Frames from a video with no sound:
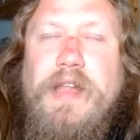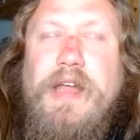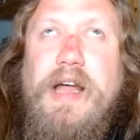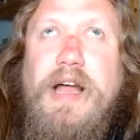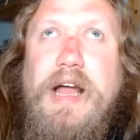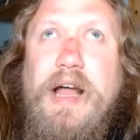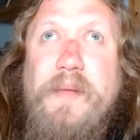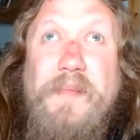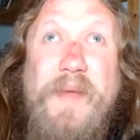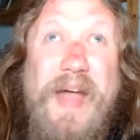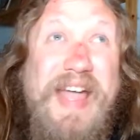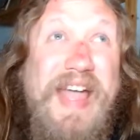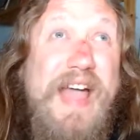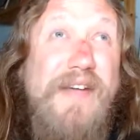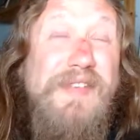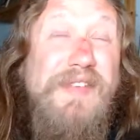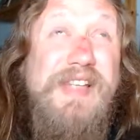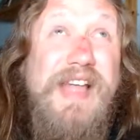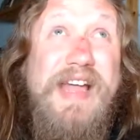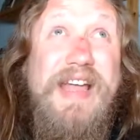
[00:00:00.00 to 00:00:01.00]
I
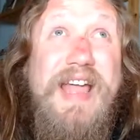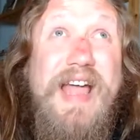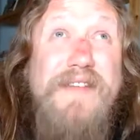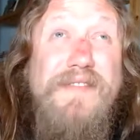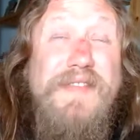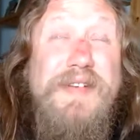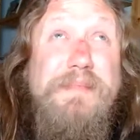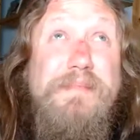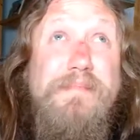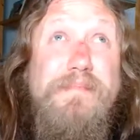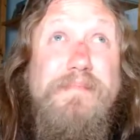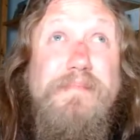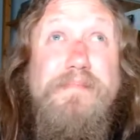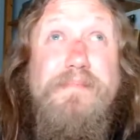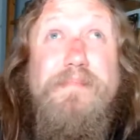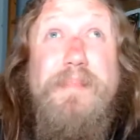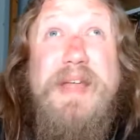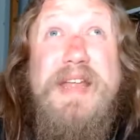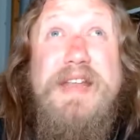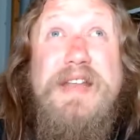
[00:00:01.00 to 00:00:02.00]
haven't
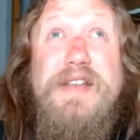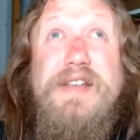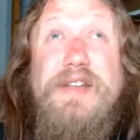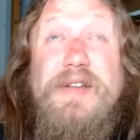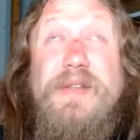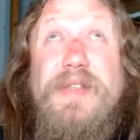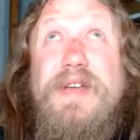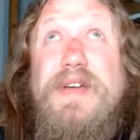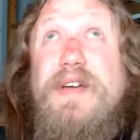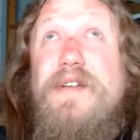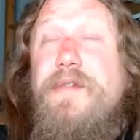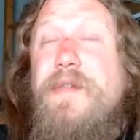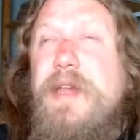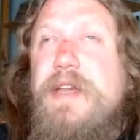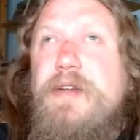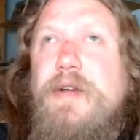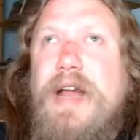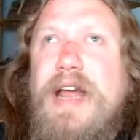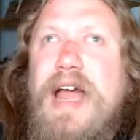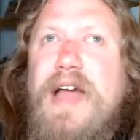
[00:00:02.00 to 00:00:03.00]
been to the
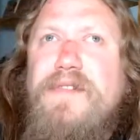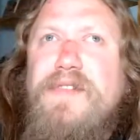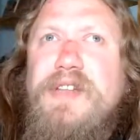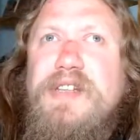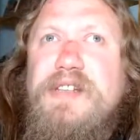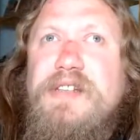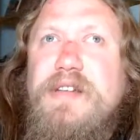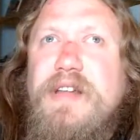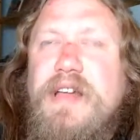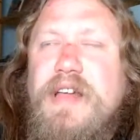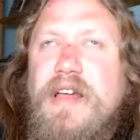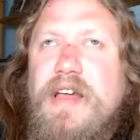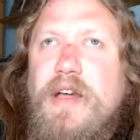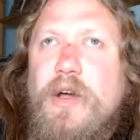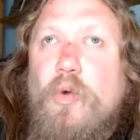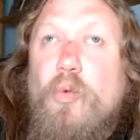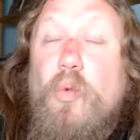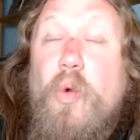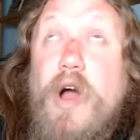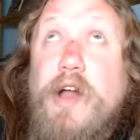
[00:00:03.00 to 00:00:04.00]
theater. I haven't
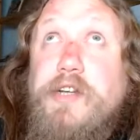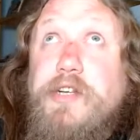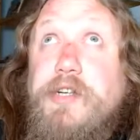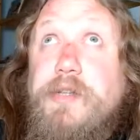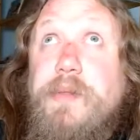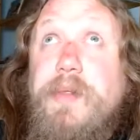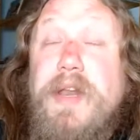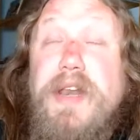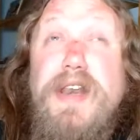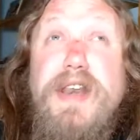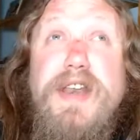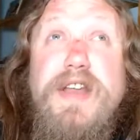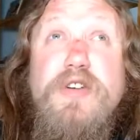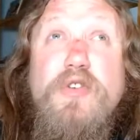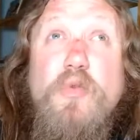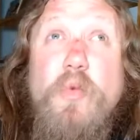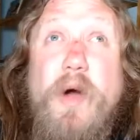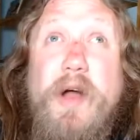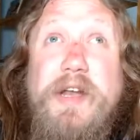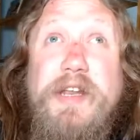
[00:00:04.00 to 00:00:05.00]
watched the
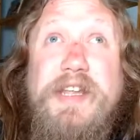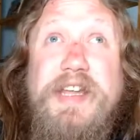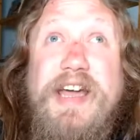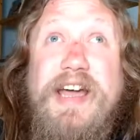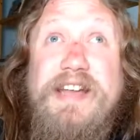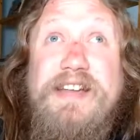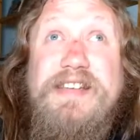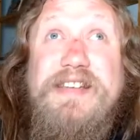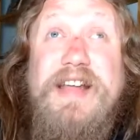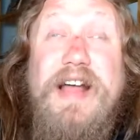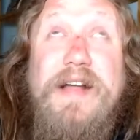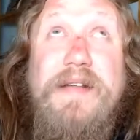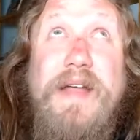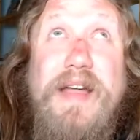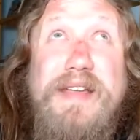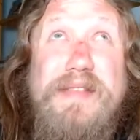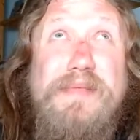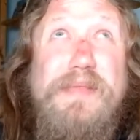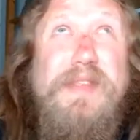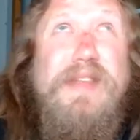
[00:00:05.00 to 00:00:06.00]
new one yet. I
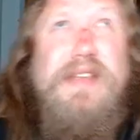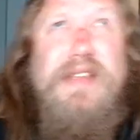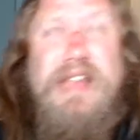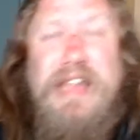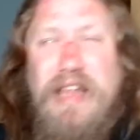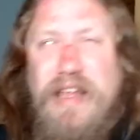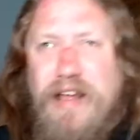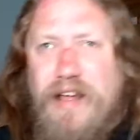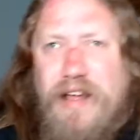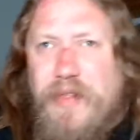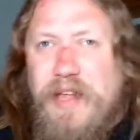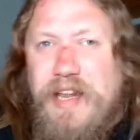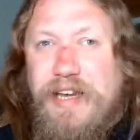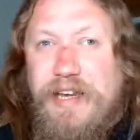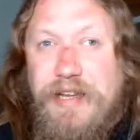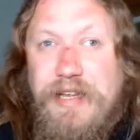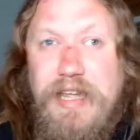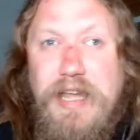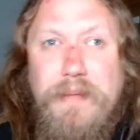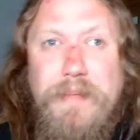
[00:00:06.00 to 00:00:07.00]
think
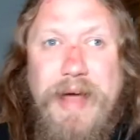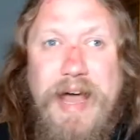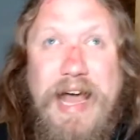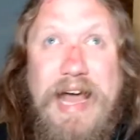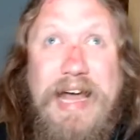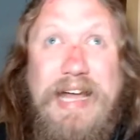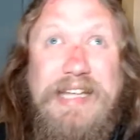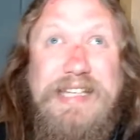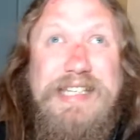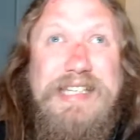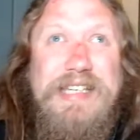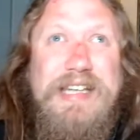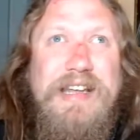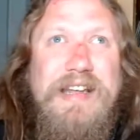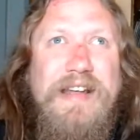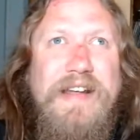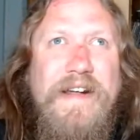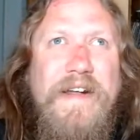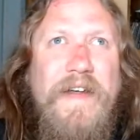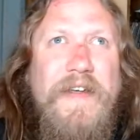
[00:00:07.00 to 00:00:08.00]
Liam has.
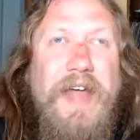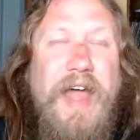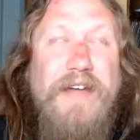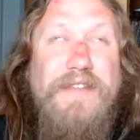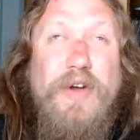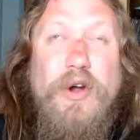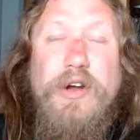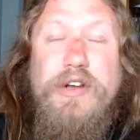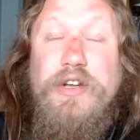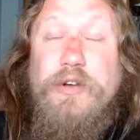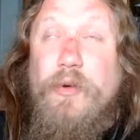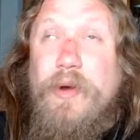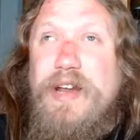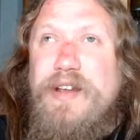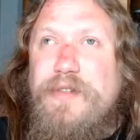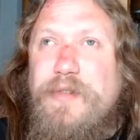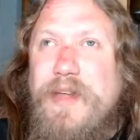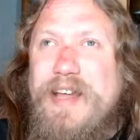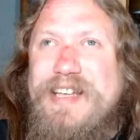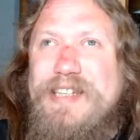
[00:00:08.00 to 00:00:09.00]
I've heard
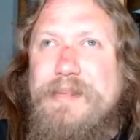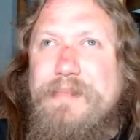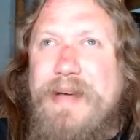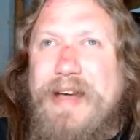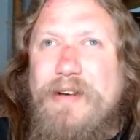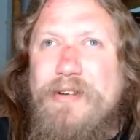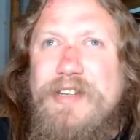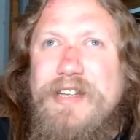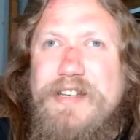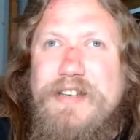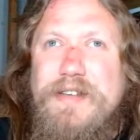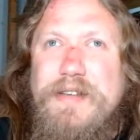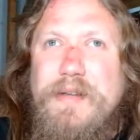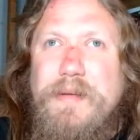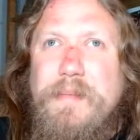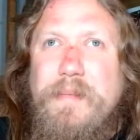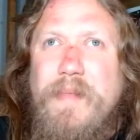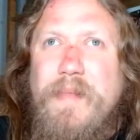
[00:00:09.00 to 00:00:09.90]
great things about it.